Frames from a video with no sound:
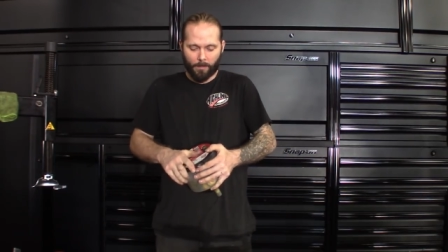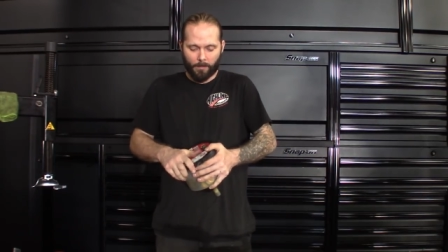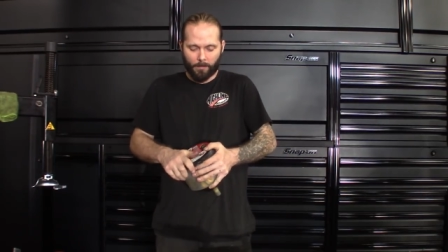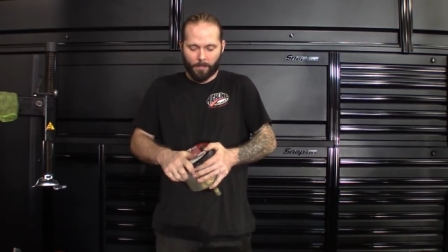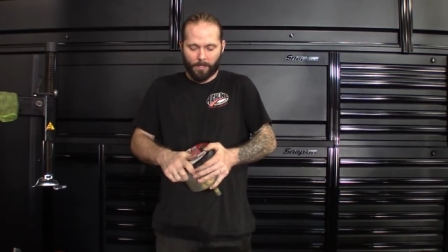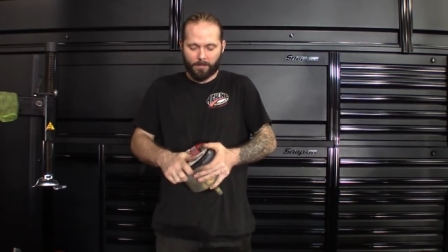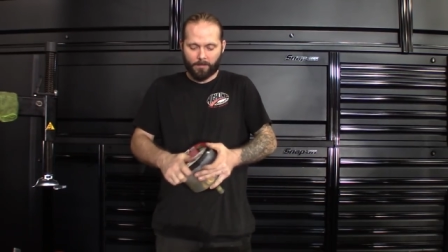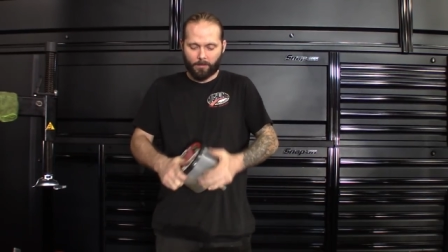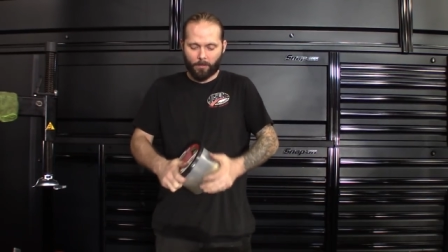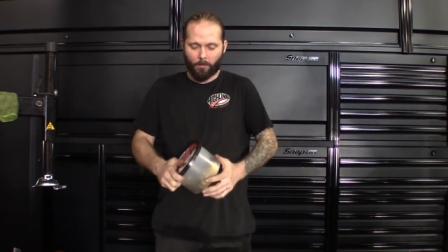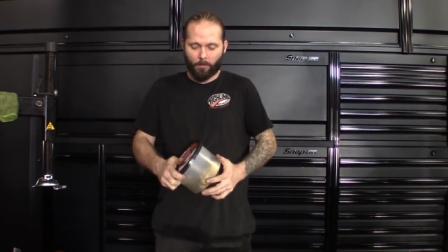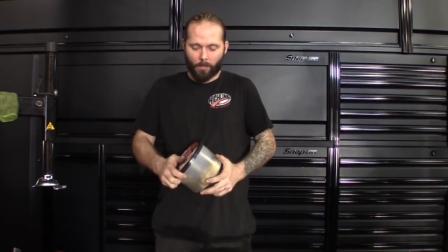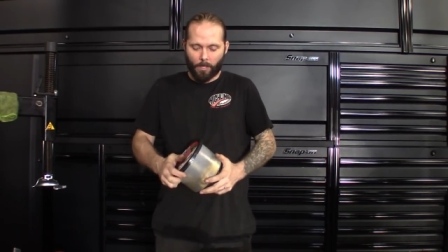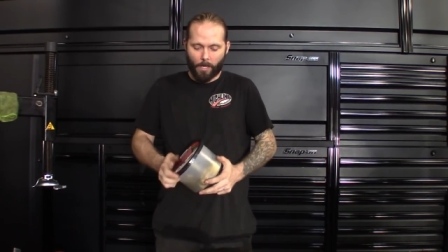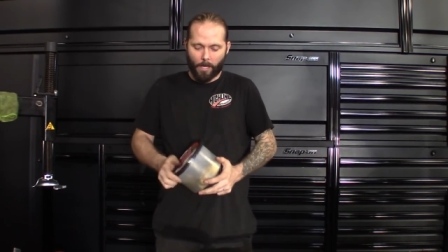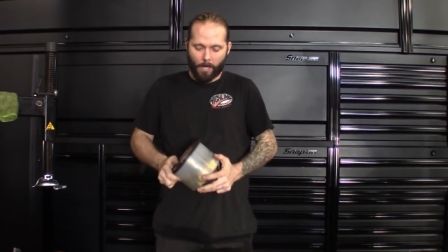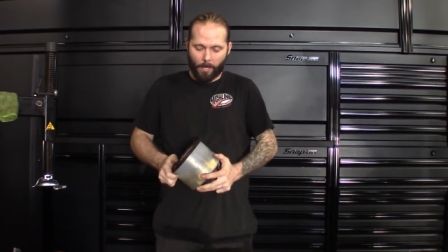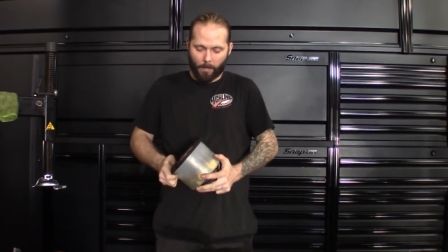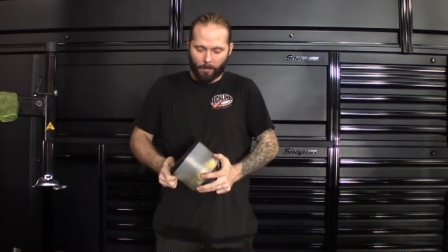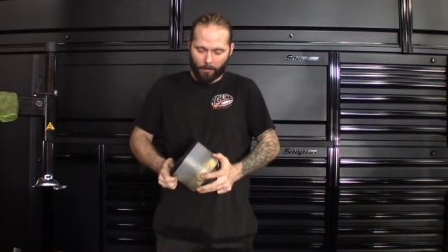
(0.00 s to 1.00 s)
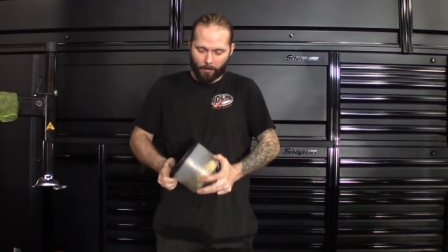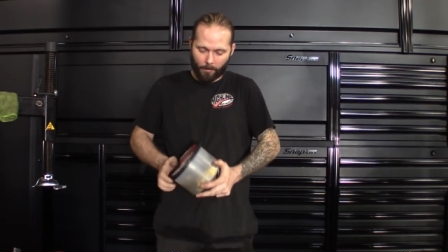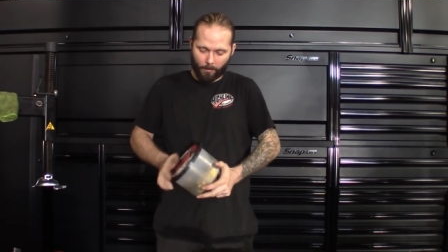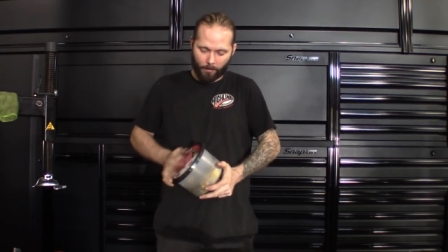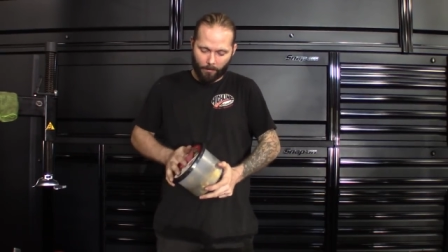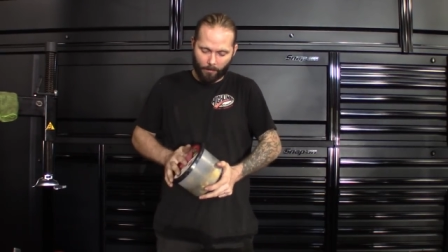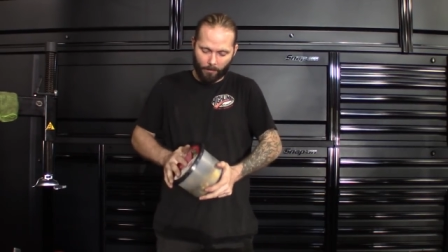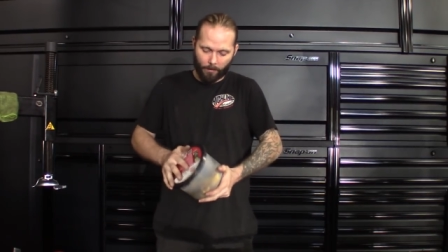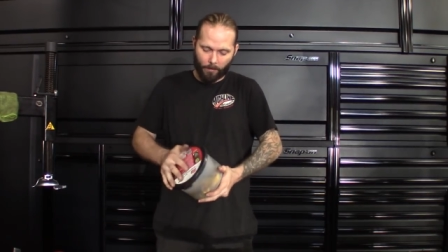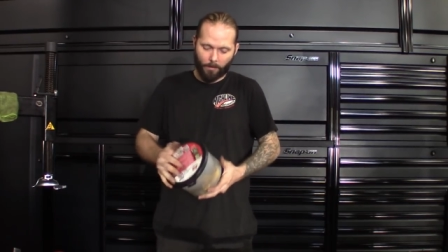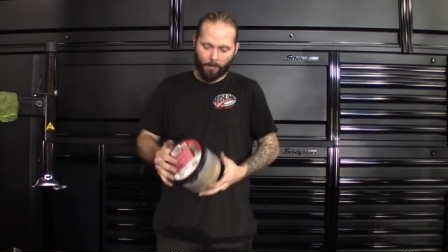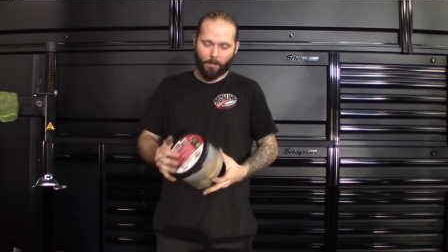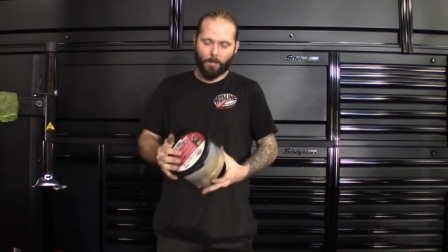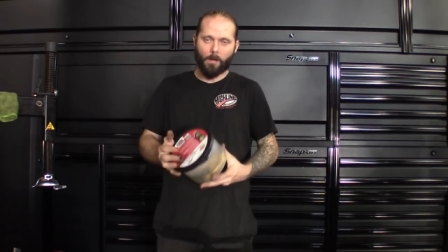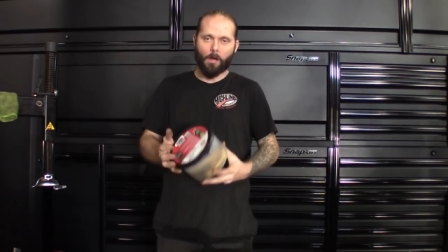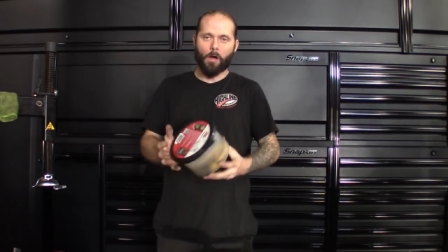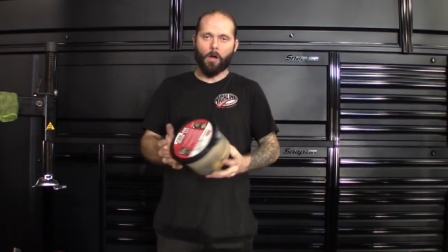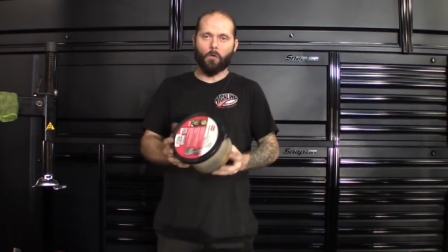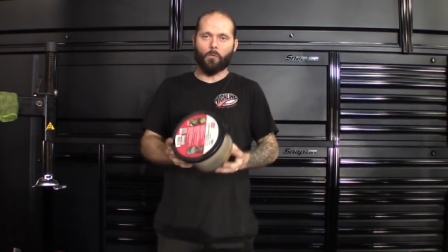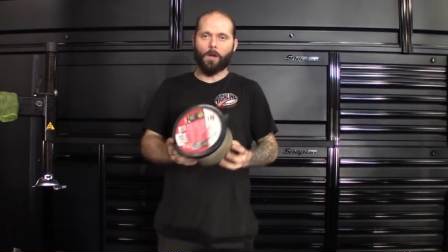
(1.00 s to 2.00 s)
Nice little, uh,
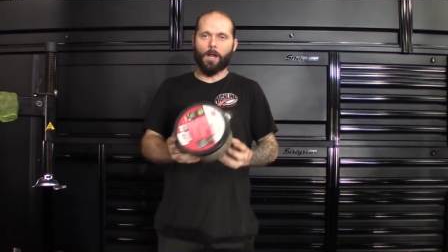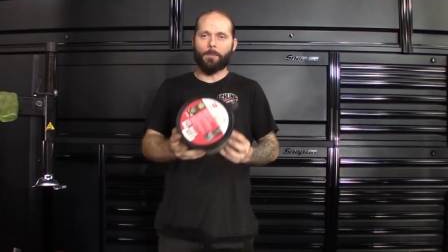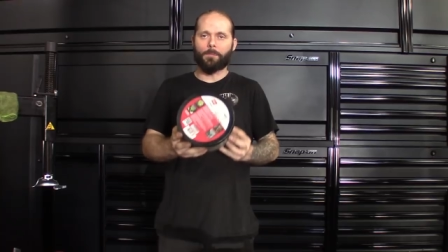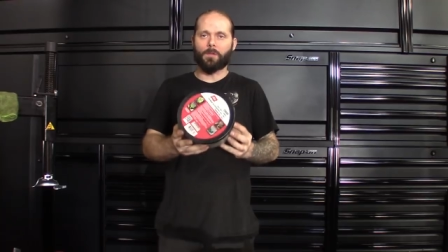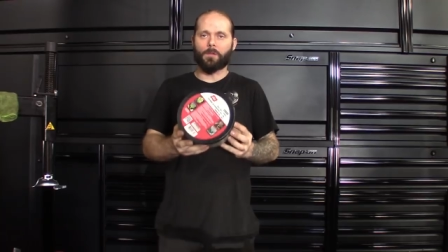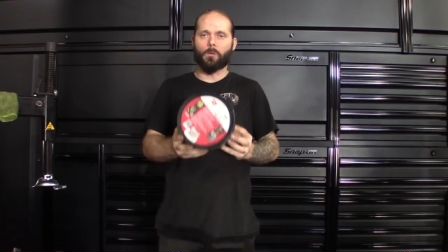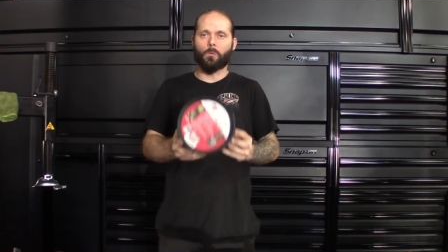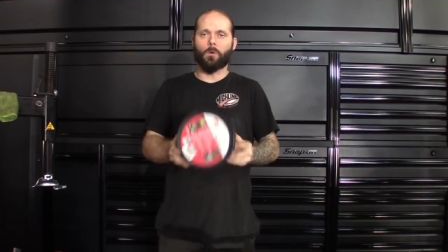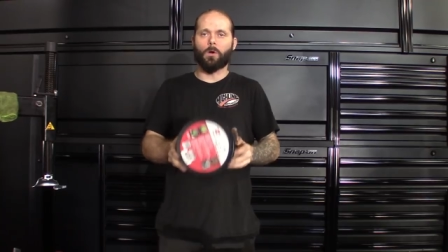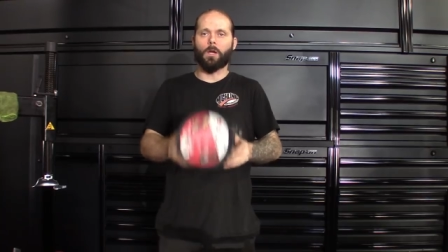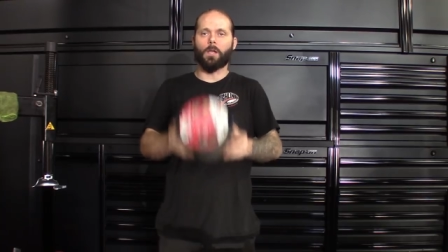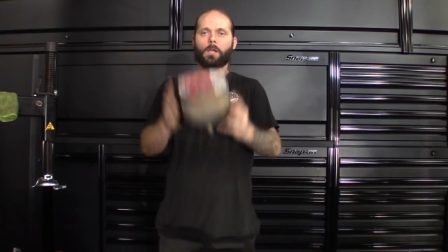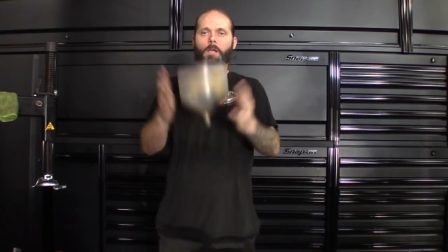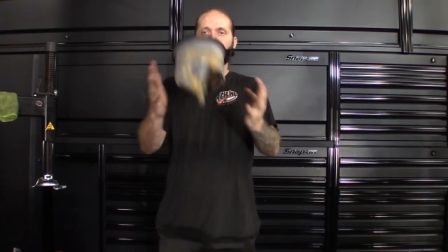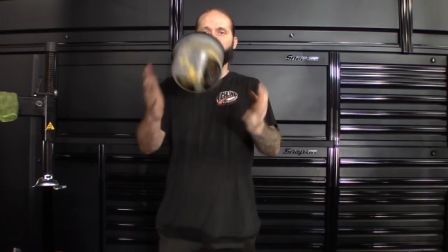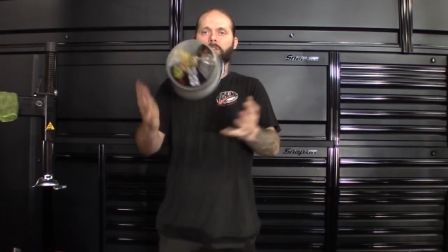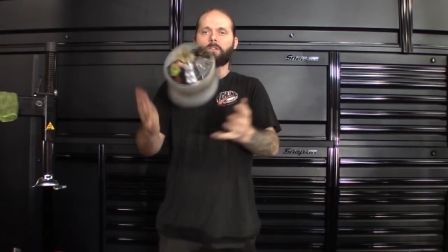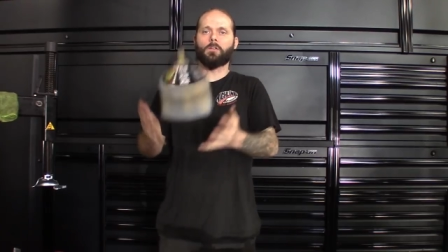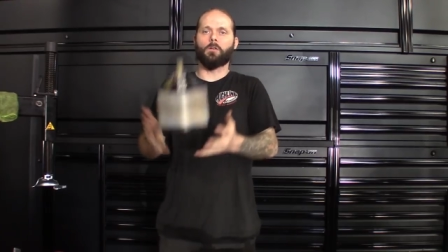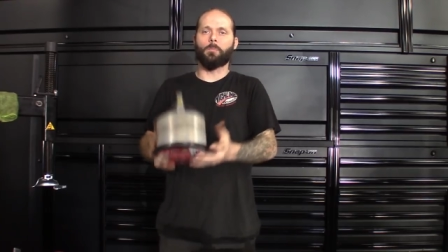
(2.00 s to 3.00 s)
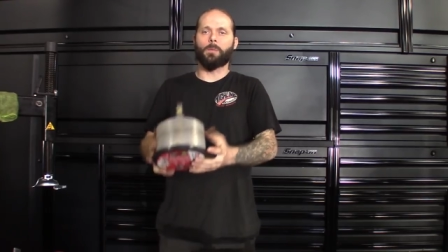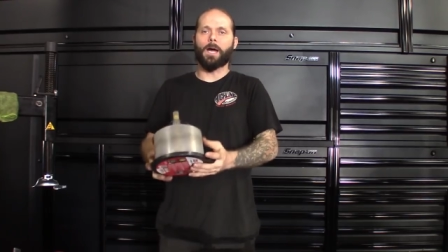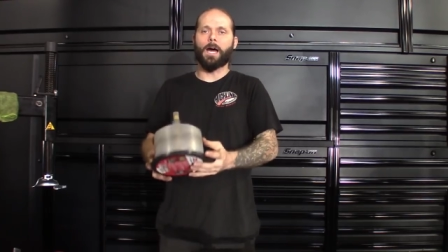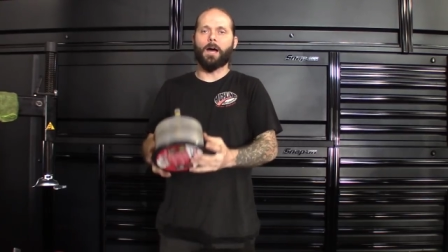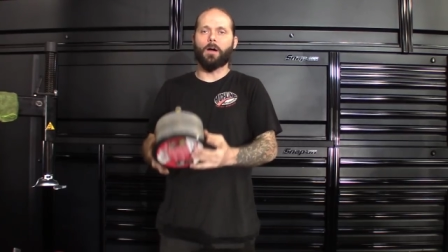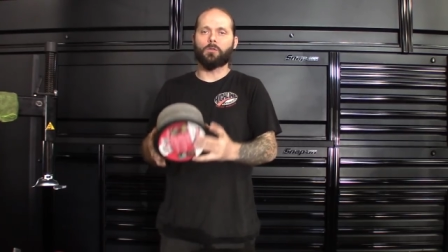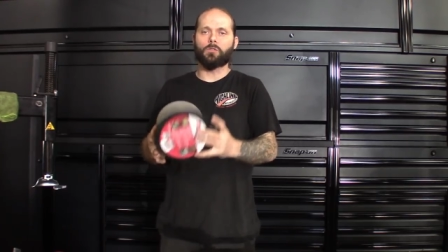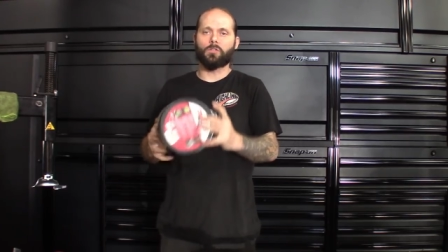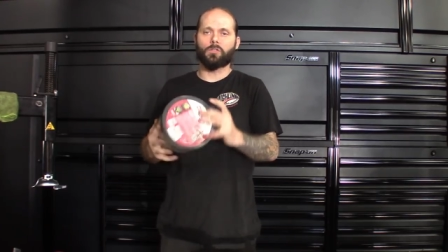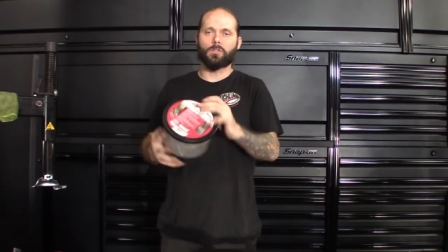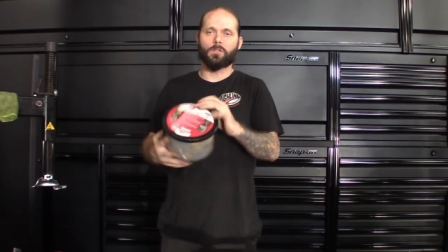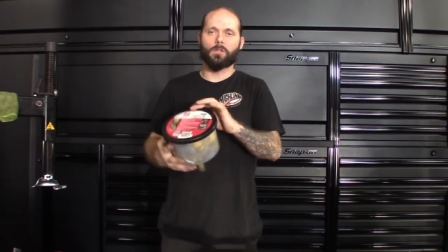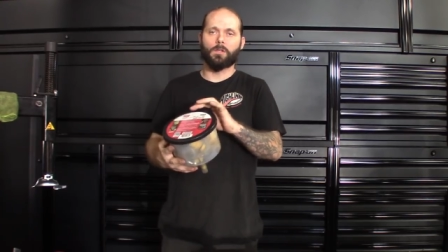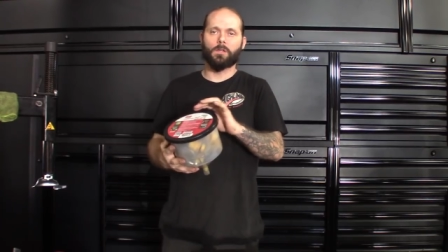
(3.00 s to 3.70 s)
all wrapped into one, nice little pouch